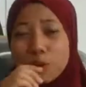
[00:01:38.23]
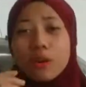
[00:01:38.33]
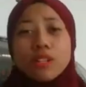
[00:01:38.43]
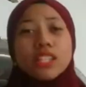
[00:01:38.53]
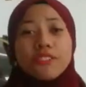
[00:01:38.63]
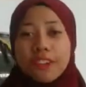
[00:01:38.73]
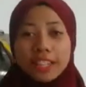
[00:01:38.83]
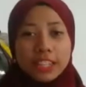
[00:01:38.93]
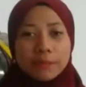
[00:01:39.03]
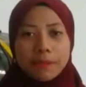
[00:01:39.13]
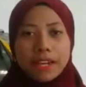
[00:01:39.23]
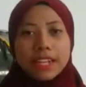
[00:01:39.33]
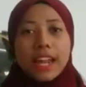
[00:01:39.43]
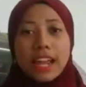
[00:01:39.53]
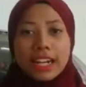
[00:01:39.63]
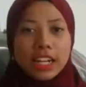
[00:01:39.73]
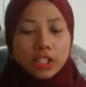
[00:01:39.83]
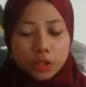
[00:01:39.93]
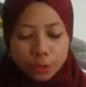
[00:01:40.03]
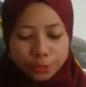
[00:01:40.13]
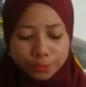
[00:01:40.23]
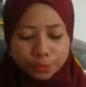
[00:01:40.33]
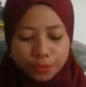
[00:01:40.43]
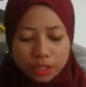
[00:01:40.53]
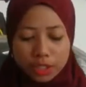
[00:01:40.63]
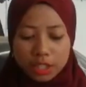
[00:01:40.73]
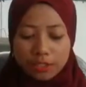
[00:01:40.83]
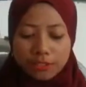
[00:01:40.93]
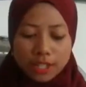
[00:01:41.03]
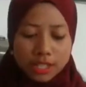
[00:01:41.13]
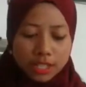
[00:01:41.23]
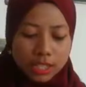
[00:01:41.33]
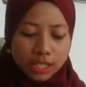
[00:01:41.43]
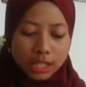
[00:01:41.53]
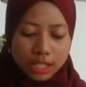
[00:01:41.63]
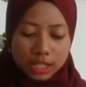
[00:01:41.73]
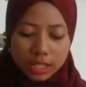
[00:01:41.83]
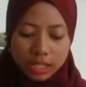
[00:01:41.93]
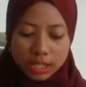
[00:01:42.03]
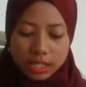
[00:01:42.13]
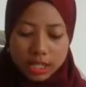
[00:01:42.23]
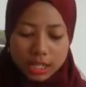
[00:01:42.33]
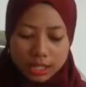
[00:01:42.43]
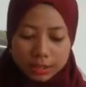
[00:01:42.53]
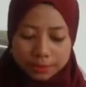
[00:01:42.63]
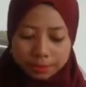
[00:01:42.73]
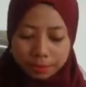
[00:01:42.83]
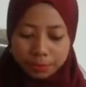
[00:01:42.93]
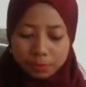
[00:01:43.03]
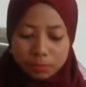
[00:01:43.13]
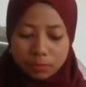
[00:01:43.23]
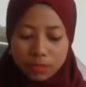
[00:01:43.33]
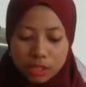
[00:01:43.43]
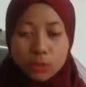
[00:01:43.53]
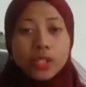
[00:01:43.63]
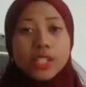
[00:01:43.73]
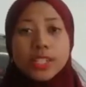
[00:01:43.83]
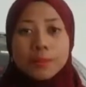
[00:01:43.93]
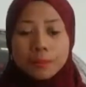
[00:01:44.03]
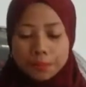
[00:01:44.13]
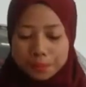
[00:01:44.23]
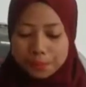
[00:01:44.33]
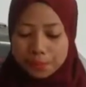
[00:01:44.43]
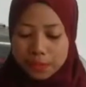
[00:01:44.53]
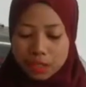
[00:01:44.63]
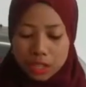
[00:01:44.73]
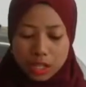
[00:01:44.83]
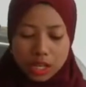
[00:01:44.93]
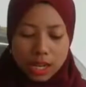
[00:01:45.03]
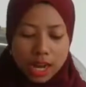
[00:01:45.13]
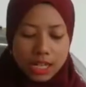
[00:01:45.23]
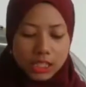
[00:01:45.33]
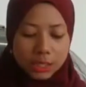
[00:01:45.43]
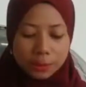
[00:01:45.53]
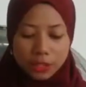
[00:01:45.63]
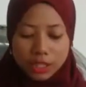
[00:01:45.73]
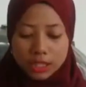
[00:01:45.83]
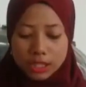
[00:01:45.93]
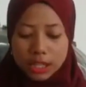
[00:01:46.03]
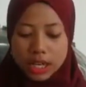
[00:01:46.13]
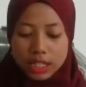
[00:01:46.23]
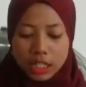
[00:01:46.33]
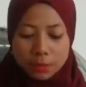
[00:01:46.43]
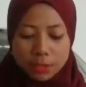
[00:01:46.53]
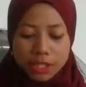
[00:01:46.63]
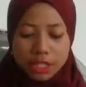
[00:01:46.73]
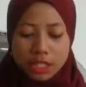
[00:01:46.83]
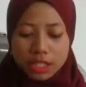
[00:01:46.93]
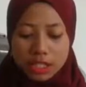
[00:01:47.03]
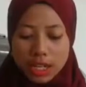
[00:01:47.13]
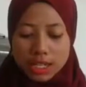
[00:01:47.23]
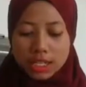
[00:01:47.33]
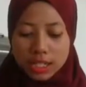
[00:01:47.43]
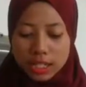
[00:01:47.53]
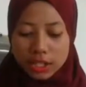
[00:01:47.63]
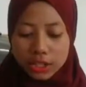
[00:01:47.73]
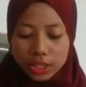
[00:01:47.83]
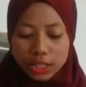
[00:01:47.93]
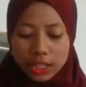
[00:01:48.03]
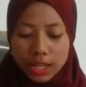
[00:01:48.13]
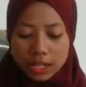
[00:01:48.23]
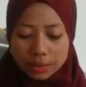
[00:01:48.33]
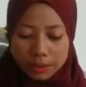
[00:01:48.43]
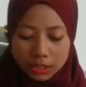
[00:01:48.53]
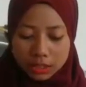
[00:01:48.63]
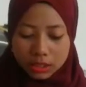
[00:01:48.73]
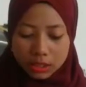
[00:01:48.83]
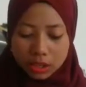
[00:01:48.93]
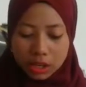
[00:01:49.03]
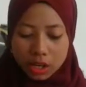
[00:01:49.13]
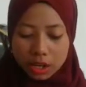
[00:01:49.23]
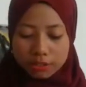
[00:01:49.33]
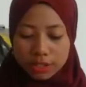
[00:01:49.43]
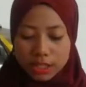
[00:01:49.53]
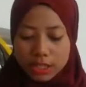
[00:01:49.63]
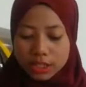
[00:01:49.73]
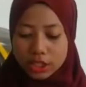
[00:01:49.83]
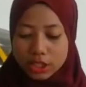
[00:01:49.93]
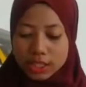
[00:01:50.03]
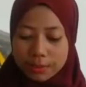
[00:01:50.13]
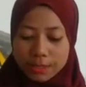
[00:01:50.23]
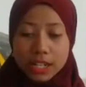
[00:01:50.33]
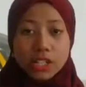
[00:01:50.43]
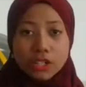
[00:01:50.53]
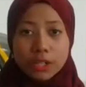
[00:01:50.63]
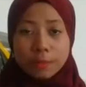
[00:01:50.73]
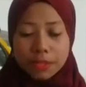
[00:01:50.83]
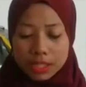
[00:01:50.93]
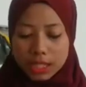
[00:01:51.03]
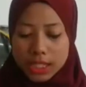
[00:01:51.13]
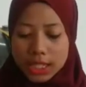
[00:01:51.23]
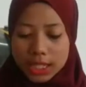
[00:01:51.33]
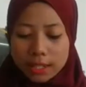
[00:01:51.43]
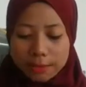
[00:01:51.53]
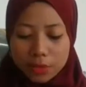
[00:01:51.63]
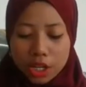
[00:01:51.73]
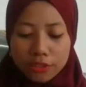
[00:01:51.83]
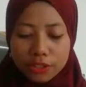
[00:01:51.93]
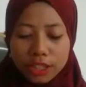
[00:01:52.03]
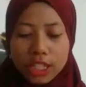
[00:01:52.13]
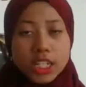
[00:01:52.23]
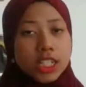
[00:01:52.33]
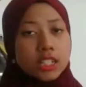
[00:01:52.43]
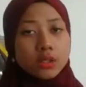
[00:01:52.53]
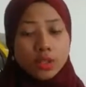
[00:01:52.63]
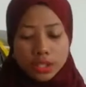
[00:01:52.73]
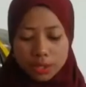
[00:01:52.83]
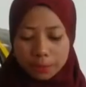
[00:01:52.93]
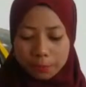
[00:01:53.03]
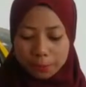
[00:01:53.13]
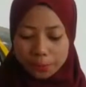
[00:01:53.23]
what was affected by the air cargo. Okay, first is the tourism. Air transportation is a critical enabler of the tourism industry, particularly of international tourism.